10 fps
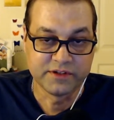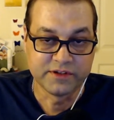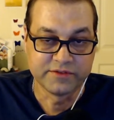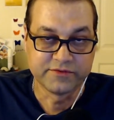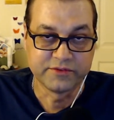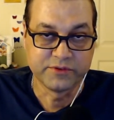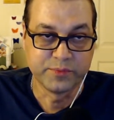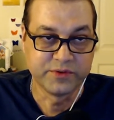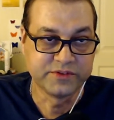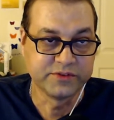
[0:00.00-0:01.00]
of
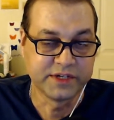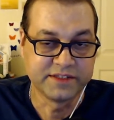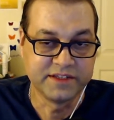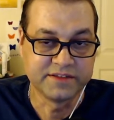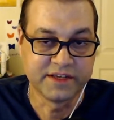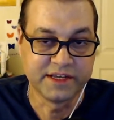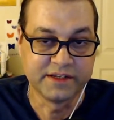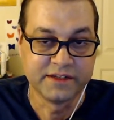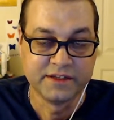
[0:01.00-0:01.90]
Ubuntu 19.10,